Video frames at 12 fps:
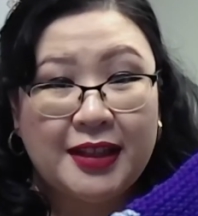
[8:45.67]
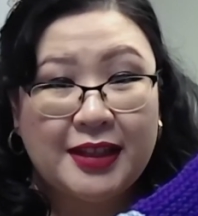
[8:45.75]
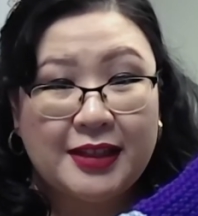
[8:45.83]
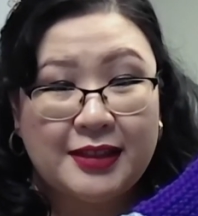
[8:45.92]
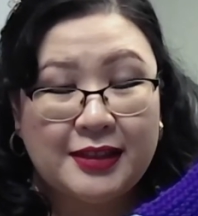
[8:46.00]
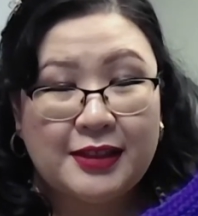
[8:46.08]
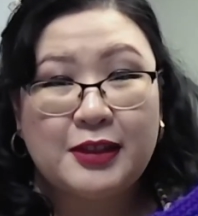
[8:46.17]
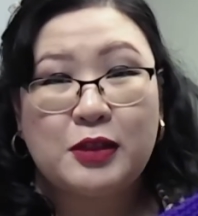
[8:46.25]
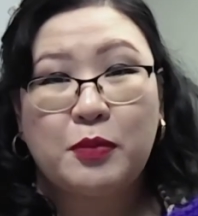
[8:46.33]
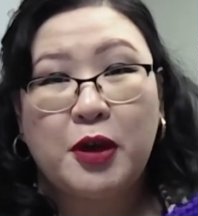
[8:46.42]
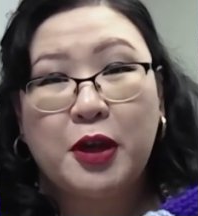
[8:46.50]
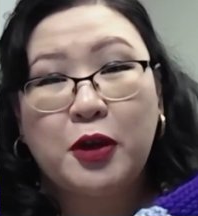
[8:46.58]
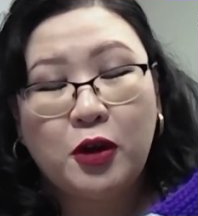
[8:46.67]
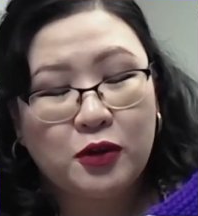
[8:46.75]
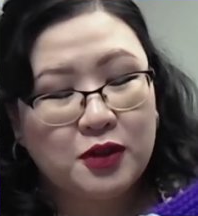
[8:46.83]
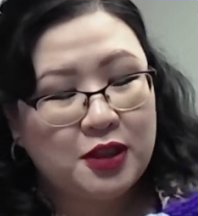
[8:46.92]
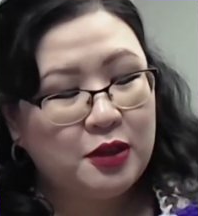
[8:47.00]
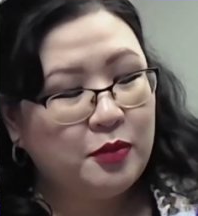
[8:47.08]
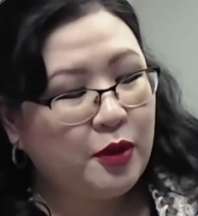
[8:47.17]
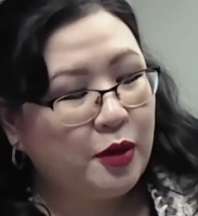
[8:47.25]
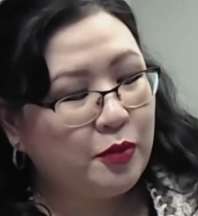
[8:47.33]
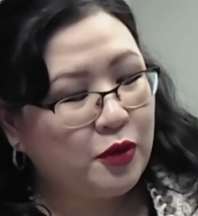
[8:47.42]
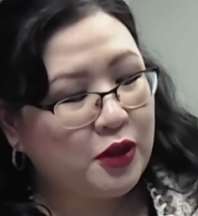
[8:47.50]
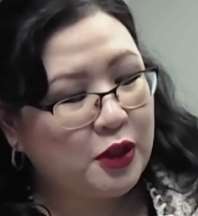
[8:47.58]
this is my Cozy
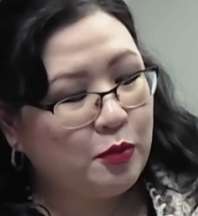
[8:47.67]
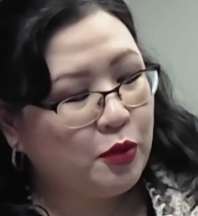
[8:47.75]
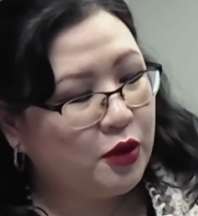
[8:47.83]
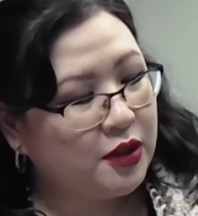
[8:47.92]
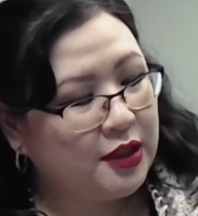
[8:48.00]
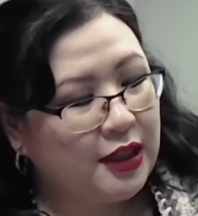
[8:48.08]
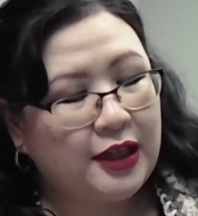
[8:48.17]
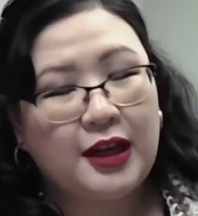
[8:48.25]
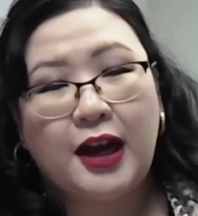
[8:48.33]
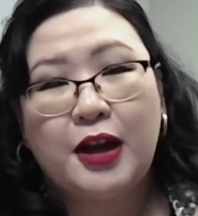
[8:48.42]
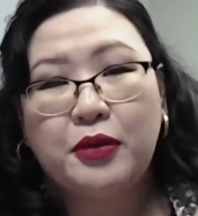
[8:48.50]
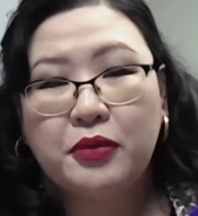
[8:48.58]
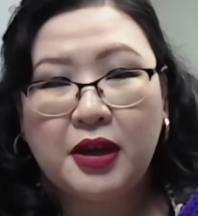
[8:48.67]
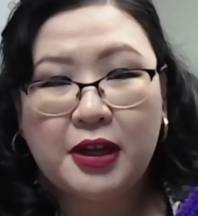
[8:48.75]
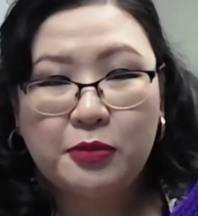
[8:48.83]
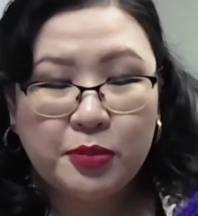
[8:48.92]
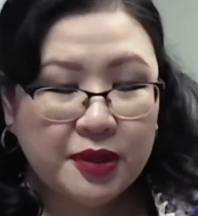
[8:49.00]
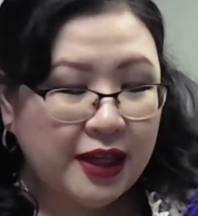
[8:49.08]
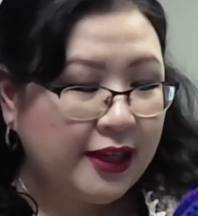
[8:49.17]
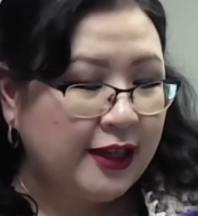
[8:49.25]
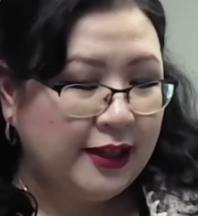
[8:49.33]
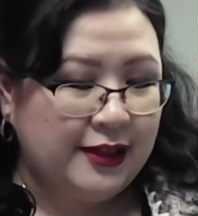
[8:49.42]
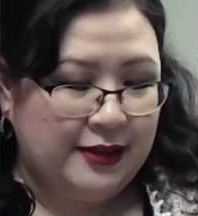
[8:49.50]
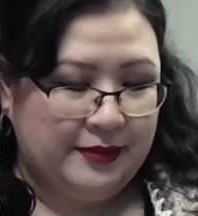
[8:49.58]
Memories Books That I Read
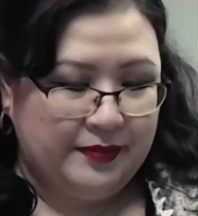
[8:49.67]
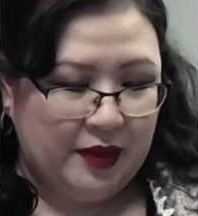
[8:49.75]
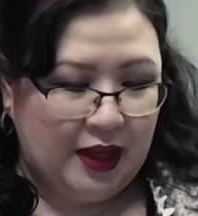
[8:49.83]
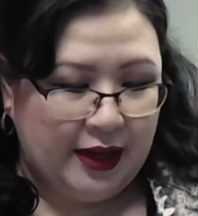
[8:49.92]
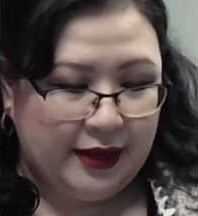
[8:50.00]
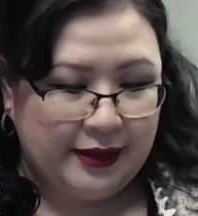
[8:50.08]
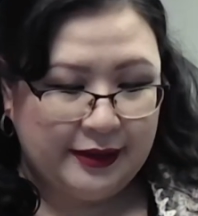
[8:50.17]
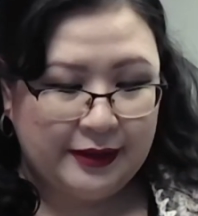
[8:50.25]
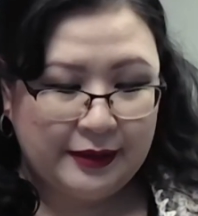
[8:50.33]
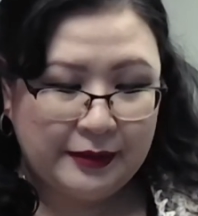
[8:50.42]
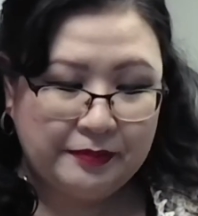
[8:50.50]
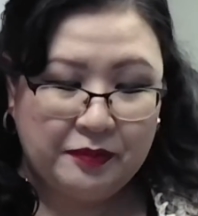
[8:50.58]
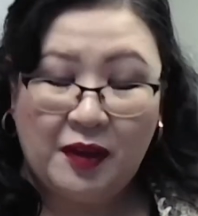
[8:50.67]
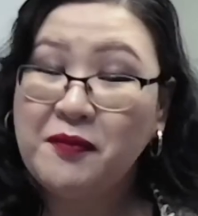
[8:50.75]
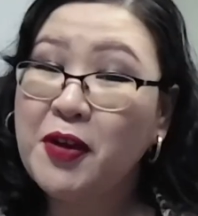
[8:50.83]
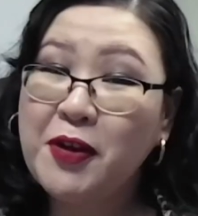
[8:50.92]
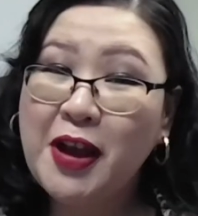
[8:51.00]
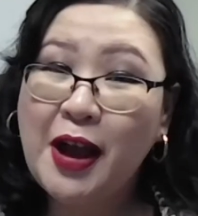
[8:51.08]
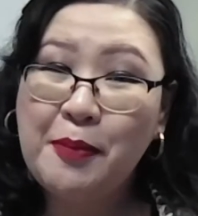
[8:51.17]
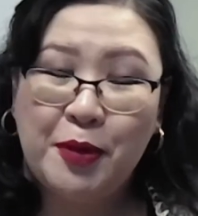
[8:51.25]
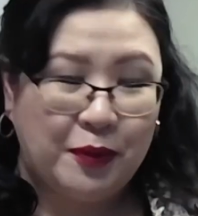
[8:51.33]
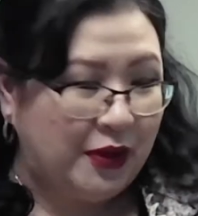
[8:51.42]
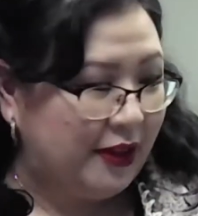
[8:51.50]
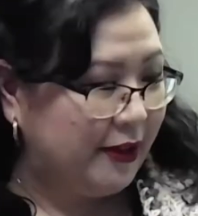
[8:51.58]
blanket, and I'm very happy
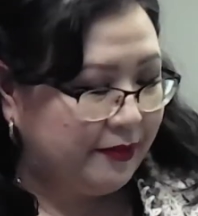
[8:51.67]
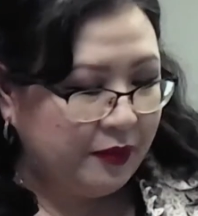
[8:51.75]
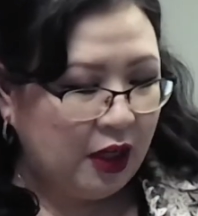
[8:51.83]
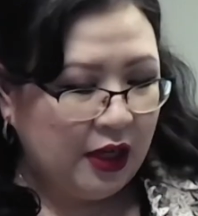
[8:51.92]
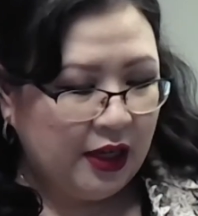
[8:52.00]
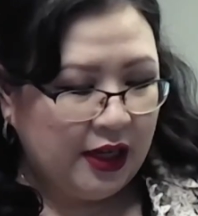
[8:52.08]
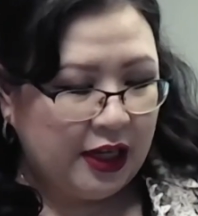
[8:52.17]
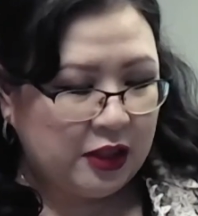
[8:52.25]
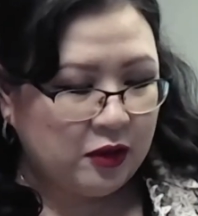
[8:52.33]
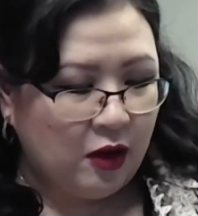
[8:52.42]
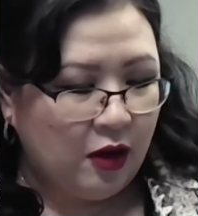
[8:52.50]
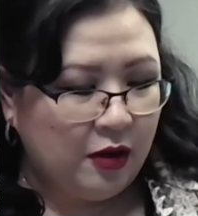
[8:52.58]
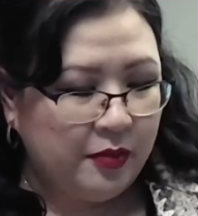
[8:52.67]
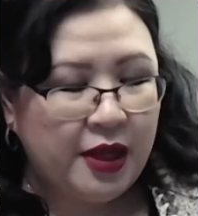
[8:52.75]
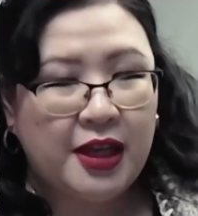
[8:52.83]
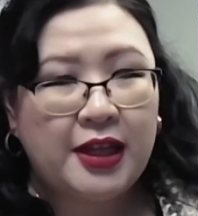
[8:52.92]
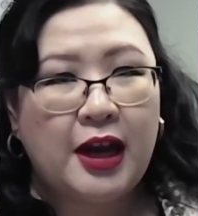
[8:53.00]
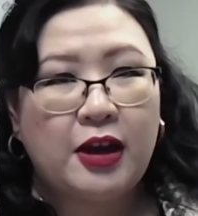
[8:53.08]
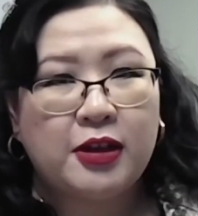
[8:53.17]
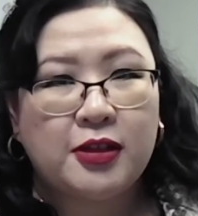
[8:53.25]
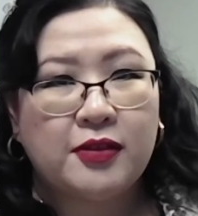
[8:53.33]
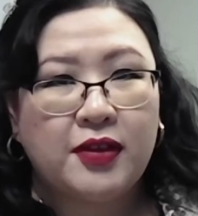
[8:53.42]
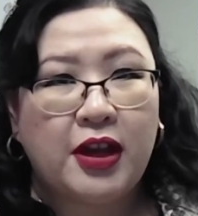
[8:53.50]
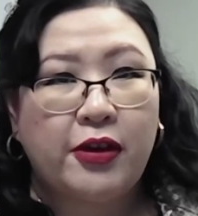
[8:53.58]
with it. It's all made out
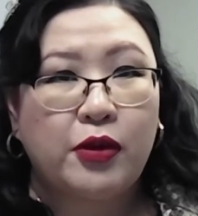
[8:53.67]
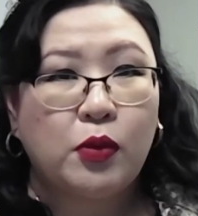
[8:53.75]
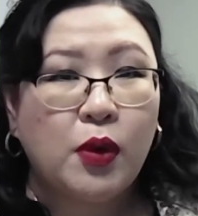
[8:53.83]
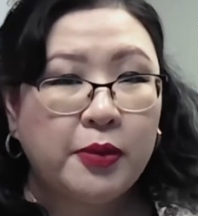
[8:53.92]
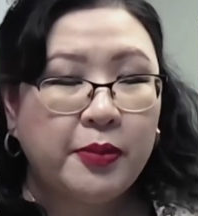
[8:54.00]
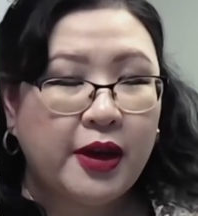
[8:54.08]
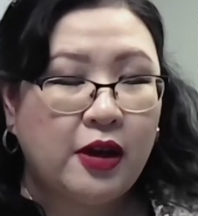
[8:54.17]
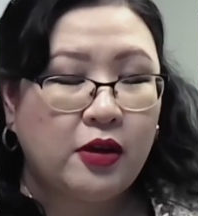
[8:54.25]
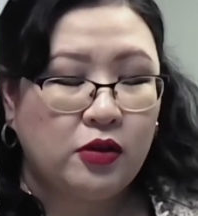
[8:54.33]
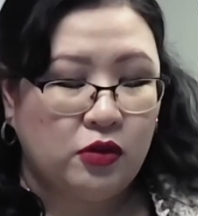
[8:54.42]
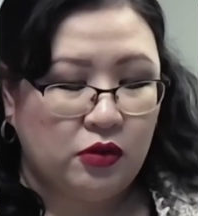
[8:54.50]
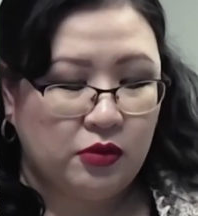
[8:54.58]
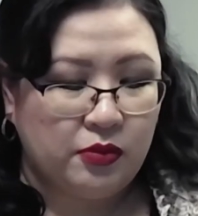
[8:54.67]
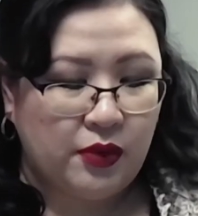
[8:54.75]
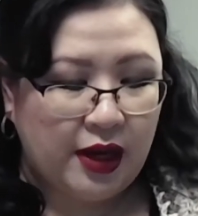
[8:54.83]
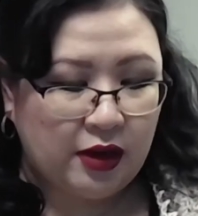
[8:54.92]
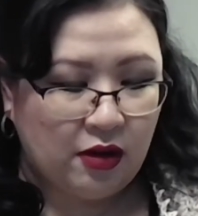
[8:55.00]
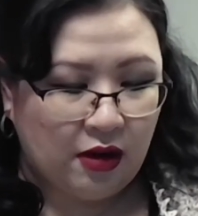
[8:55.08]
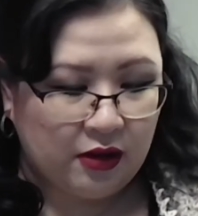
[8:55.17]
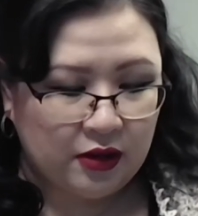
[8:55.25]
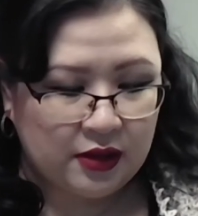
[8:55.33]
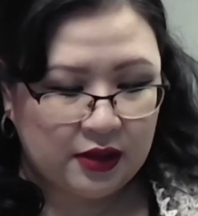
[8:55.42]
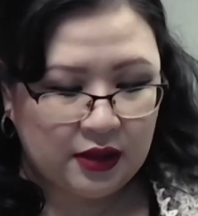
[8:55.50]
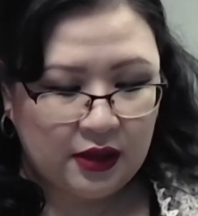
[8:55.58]
of Caron 1 Pound or Red
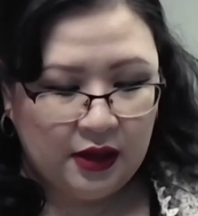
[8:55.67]
Heart